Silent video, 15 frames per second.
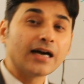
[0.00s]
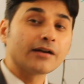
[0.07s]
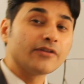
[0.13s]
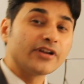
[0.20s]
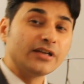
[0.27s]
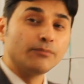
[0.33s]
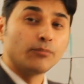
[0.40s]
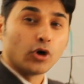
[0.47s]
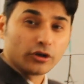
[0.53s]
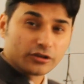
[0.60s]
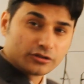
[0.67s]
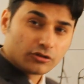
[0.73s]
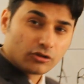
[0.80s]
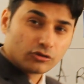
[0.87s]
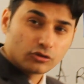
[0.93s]
are very
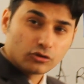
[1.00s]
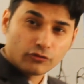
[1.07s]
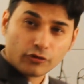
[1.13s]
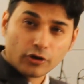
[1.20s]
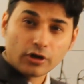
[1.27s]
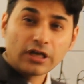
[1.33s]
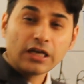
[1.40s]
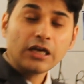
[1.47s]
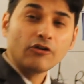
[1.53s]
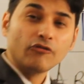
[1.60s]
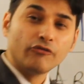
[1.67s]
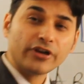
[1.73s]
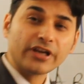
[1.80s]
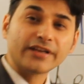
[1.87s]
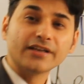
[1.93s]
important also for
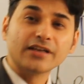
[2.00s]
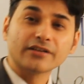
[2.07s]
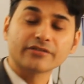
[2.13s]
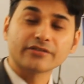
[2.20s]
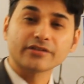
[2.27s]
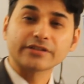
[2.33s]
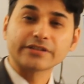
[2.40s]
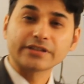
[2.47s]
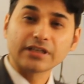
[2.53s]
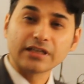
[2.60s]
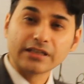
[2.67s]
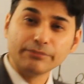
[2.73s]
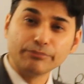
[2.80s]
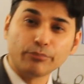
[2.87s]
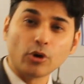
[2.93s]
various
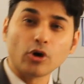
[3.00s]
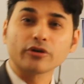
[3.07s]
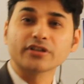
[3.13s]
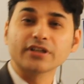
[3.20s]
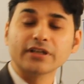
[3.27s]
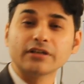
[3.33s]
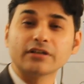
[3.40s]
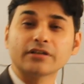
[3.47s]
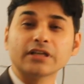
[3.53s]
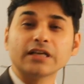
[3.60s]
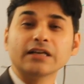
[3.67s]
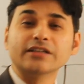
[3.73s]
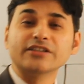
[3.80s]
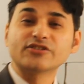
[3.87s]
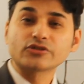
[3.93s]
important
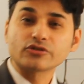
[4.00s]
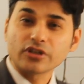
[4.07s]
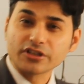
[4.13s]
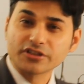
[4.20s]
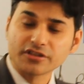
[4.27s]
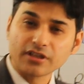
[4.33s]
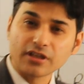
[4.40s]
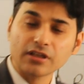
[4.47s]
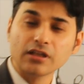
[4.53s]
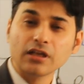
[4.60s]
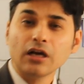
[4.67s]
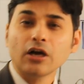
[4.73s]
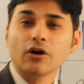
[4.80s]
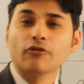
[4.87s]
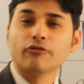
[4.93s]

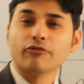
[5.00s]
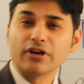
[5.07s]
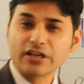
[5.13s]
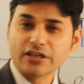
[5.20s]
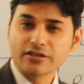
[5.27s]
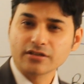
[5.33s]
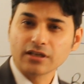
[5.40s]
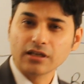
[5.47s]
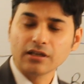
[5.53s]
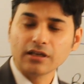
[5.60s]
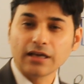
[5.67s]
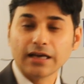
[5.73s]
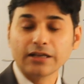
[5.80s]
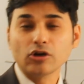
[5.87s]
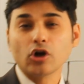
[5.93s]
structural,
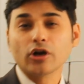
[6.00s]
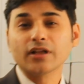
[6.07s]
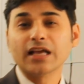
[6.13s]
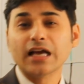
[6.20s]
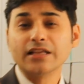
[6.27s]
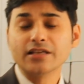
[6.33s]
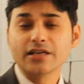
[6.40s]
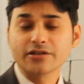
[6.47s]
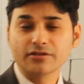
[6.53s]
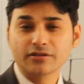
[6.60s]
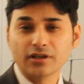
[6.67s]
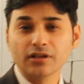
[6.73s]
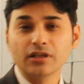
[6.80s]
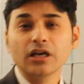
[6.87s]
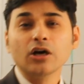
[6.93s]
functional and
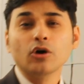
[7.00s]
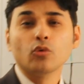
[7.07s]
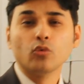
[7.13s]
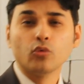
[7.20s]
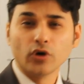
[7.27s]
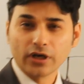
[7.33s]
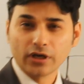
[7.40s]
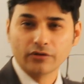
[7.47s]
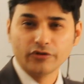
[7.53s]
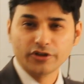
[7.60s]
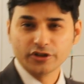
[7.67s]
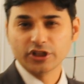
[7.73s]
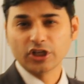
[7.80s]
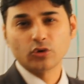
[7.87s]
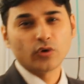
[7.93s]
organizational work which
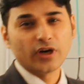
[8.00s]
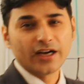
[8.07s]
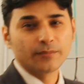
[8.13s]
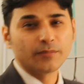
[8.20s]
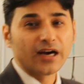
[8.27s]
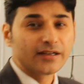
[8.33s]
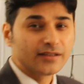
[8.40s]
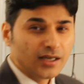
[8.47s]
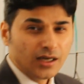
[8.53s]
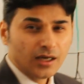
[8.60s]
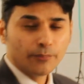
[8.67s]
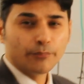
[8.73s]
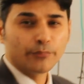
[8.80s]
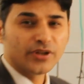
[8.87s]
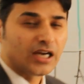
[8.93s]
is required by the
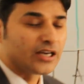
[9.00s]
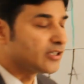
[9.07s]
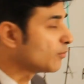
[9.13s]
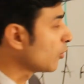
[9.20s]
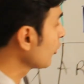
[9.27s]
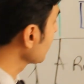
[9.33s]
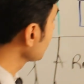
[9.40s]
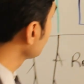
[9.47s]
plant body.